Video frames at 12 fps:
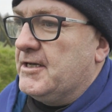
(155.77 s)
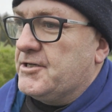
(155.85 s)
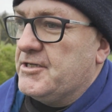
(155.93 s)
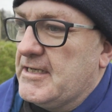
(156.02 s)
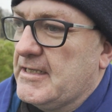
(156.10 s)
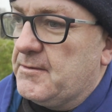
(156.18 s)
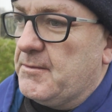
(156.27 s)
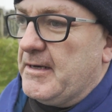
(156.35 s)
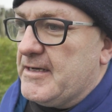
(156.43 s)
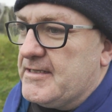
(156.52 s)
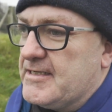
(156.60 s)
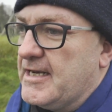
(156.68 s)
She said, the
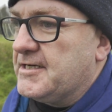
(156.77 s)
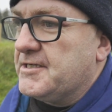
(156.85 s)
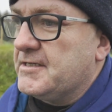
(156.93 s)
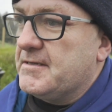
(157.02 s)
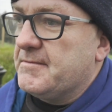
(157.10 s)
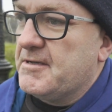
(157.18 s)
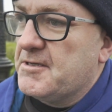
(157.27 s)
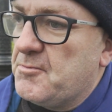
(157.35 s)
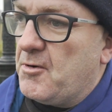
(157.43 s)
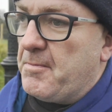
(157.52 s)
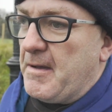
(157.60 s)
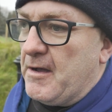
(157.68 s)
word intention to me is
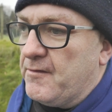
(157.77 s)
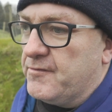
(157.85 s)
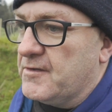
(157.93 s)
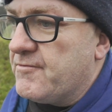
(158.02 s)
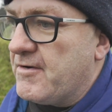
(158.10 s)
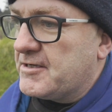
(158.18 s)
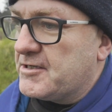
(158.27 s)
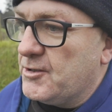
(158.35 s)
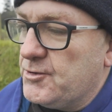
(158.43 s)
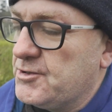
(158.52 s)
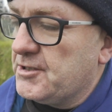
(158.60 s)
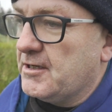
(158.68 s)
more powerful than
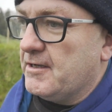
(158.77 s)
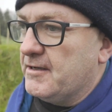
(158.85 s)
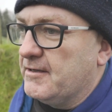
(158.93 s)
resolution.